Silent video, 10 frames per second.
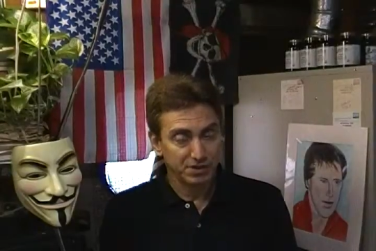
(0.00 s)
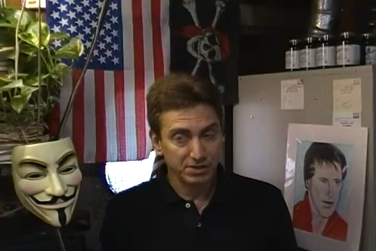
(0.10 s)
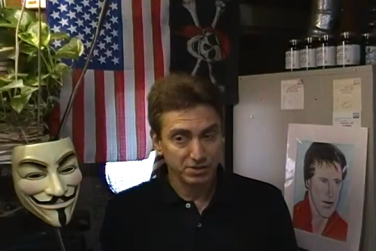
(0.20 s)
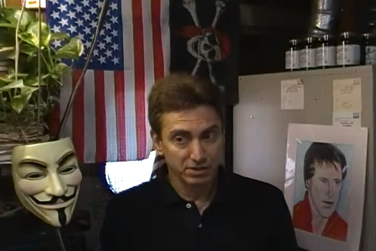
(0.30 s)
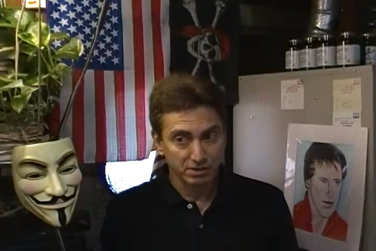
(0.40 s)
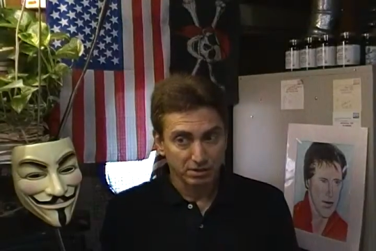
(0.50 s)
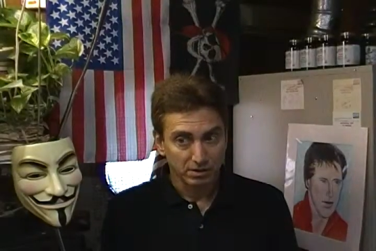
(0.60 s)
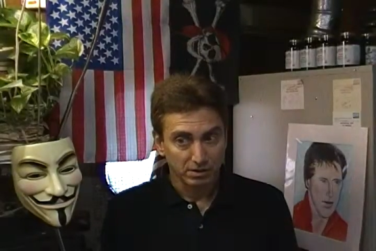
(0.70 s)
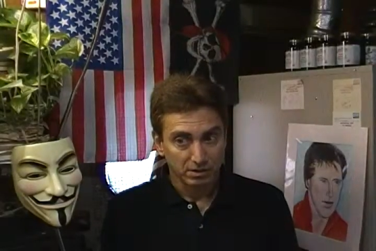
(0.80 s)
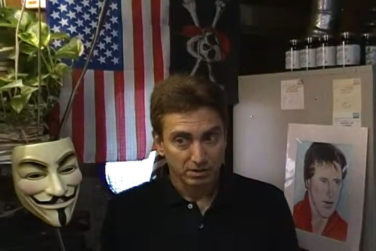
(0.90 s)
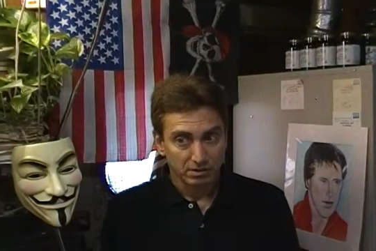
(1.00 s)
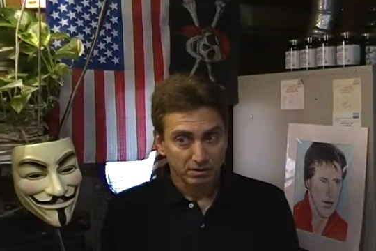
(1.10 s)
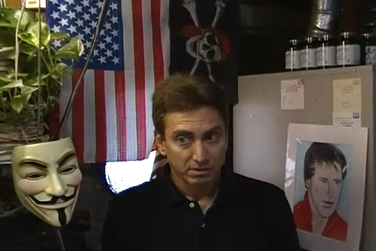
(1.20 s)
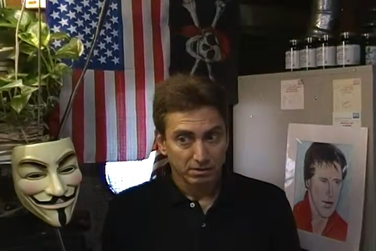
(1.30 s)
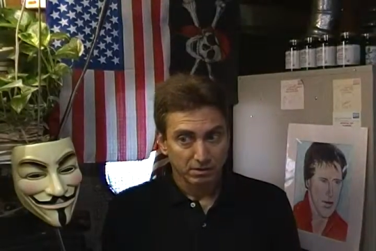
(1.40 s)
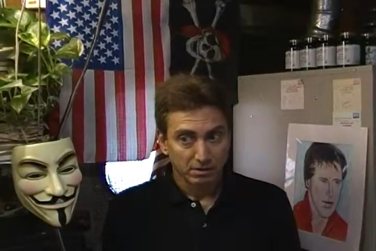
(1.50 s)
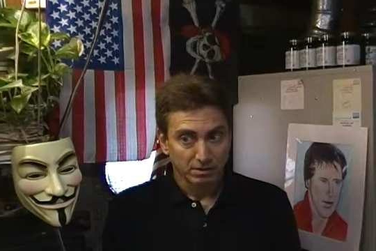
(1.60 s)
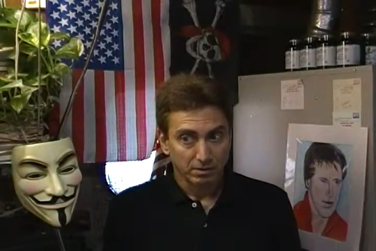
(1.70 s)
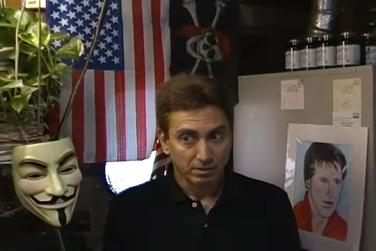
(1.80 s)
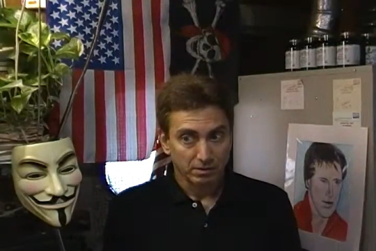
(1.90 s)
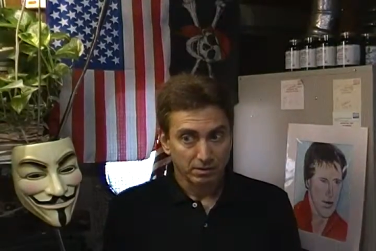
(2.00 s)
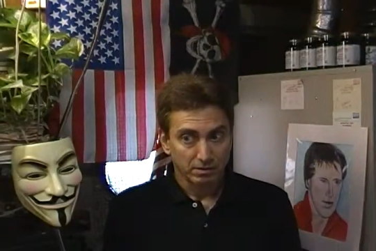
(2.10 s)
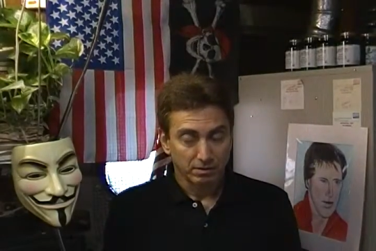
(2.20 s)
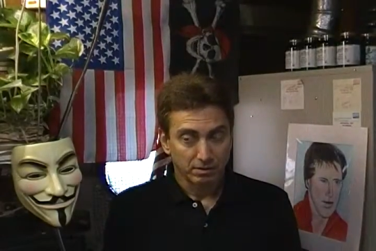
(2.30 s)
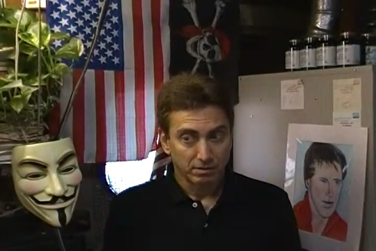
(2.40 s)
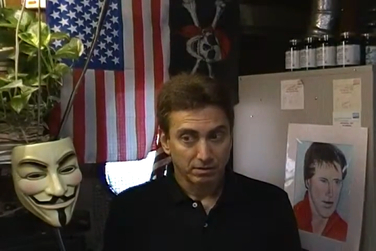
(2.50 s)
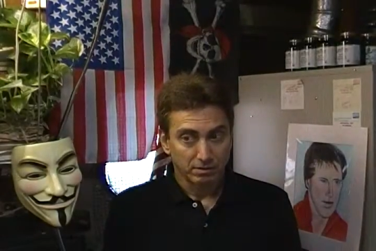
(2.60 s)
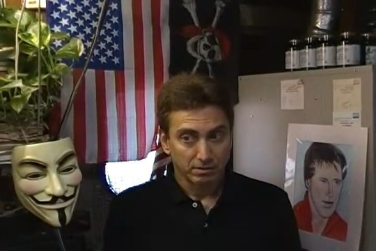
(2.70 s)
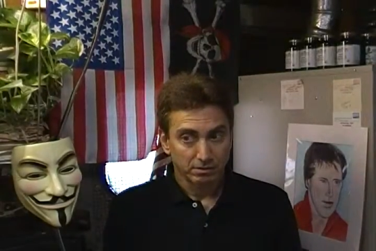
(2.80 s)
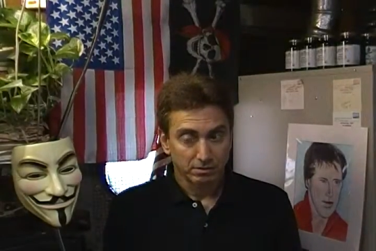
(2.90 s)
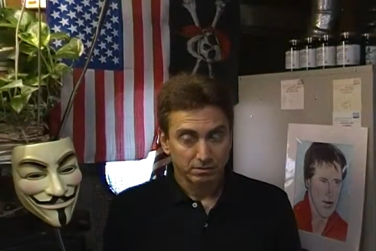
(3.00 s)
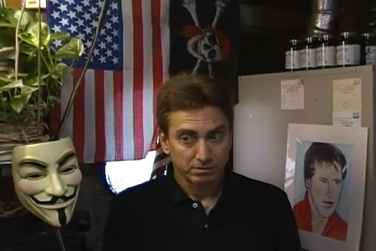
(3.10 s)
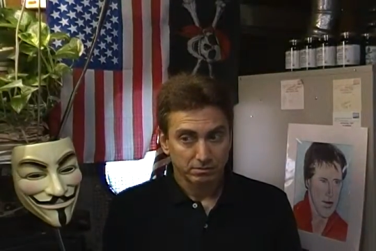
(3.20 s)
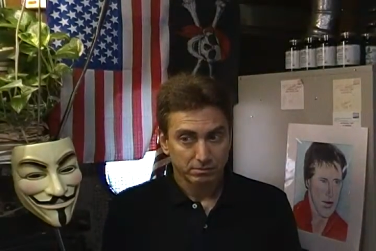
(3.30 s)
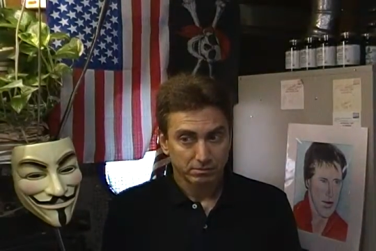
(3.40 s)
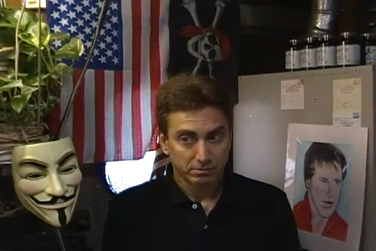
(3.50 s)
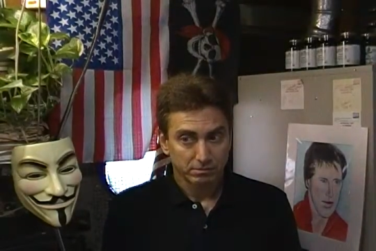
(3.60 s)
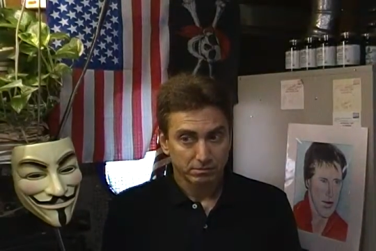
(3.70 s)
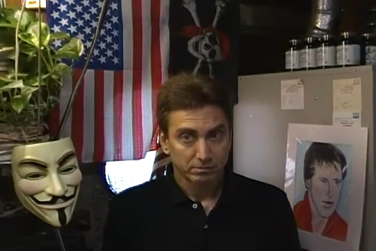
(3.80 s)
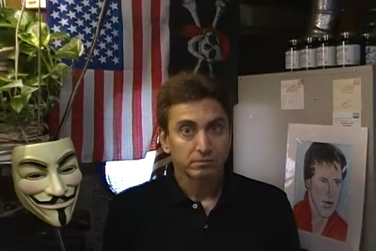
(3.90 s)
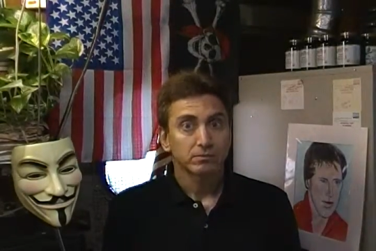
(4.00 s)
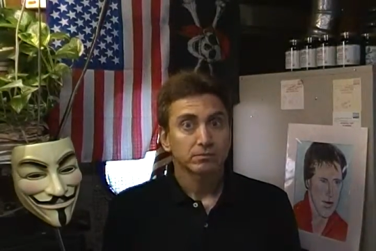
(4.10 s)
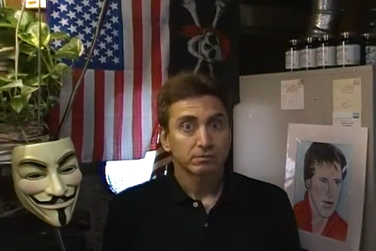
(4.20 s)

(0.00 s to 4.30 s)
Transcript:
Speaker 1: season. And as many as five major ones.